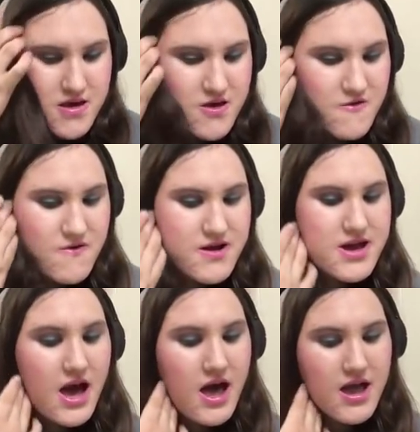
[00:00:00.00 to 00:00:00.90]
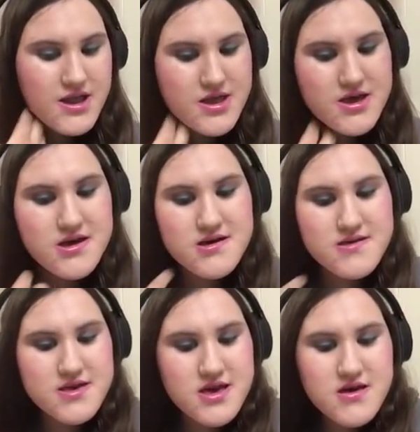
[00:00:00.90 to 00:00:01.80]
You're gone too
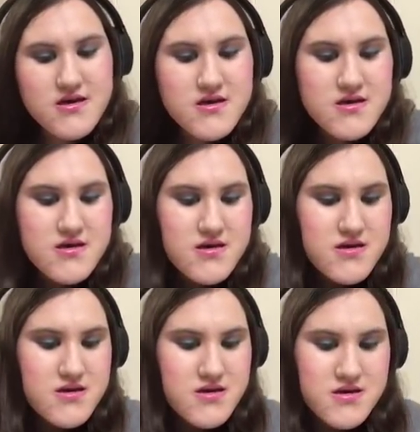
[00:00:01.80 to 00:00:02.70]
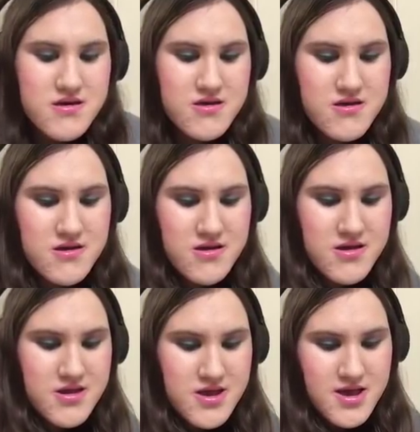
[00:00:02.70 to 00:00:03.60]
soon.